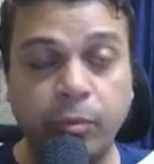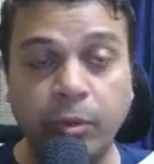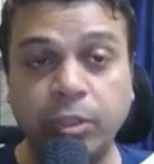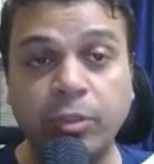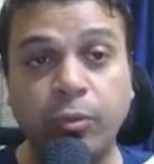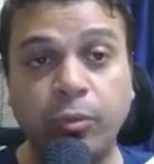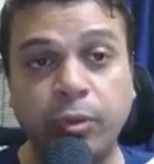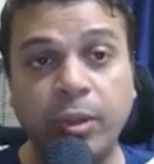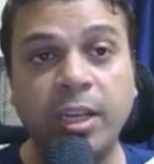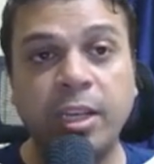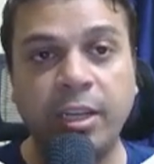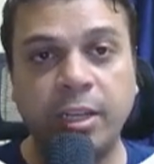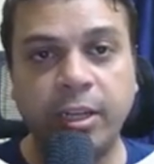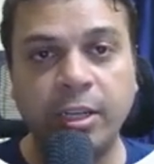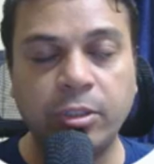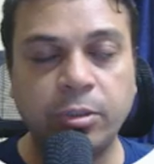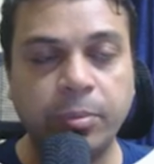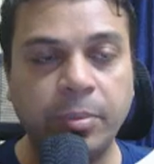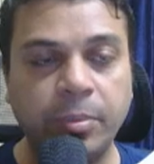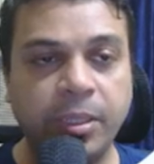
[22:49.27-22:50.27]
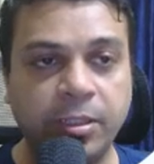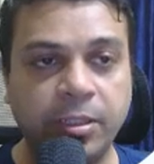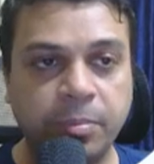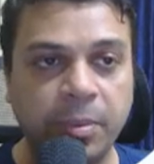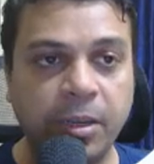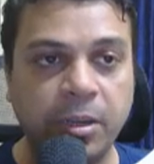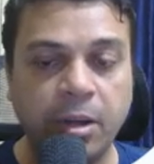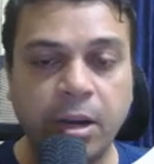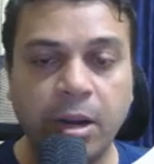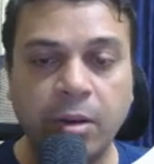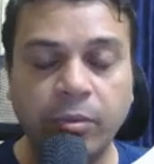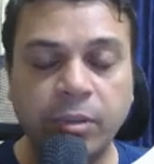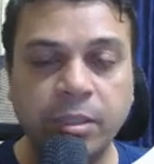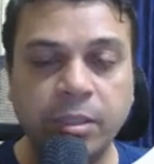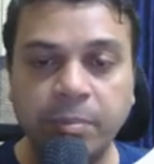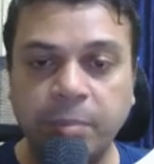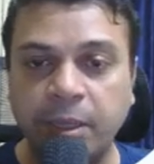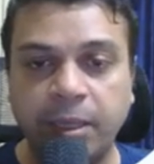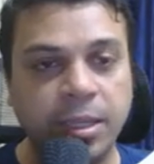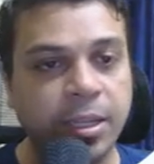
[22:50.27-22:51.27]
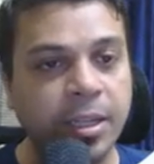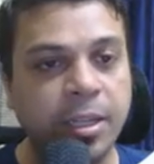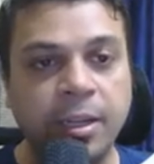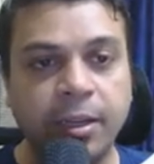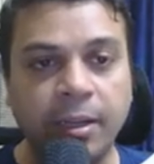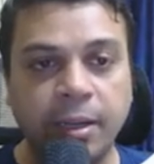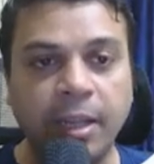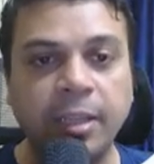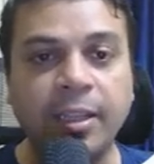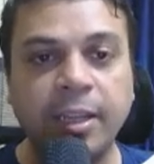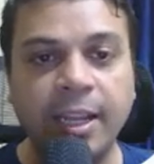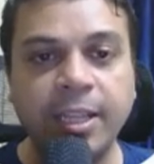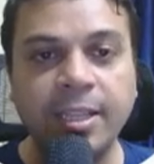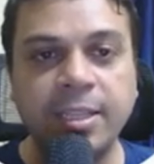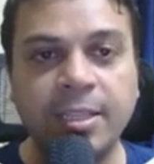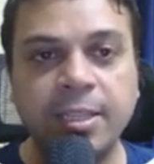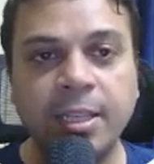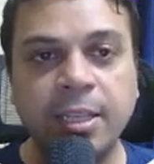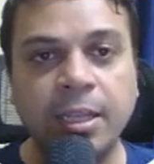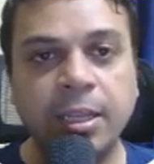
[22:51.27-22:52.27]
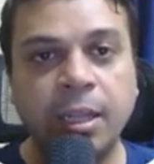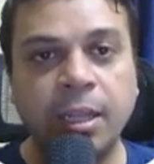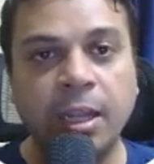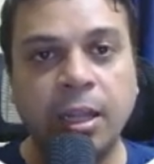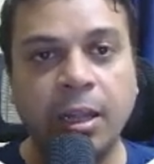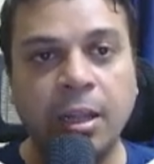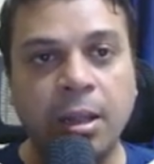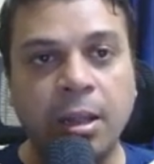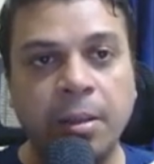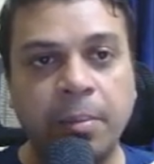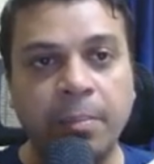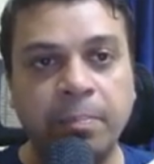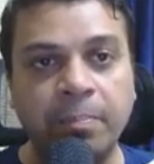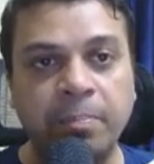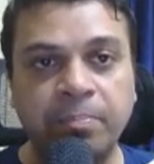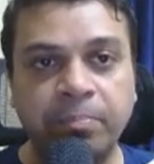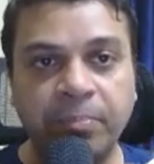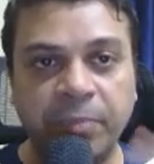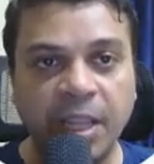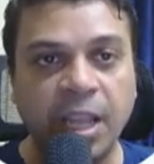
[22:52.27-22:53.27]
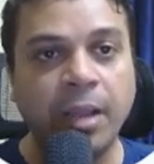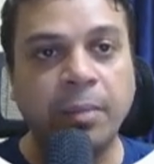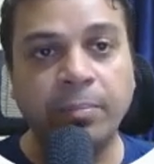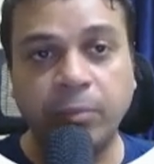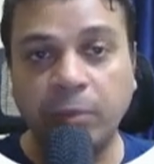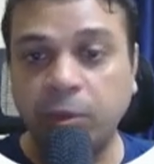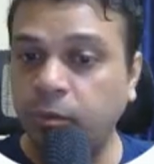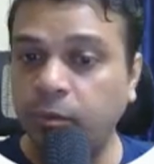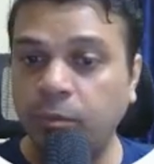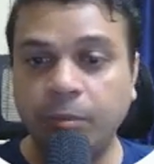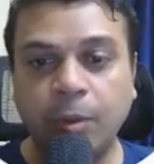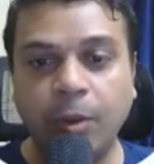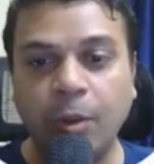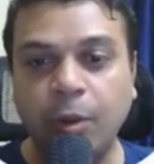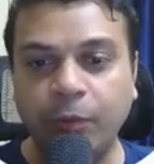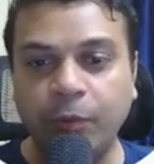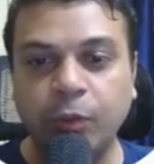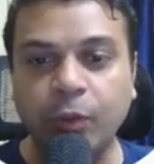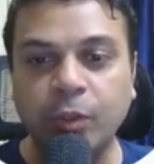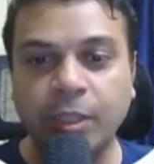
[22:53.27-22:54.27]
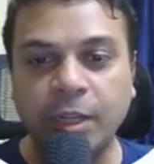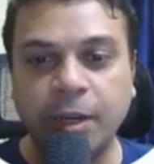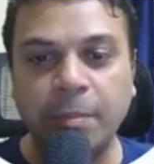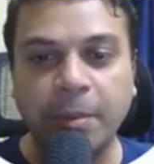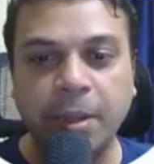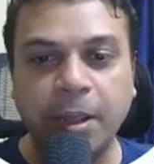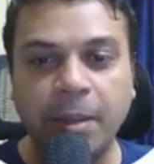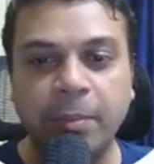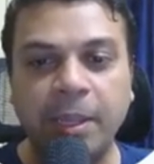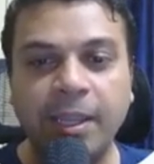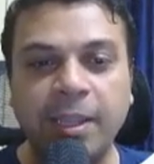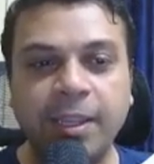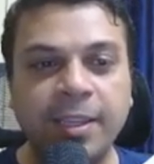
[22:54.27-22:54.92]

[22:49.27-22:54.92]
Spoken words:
really needs to be dispelled around this. But nonetheless, yeah, all of those are upcoming.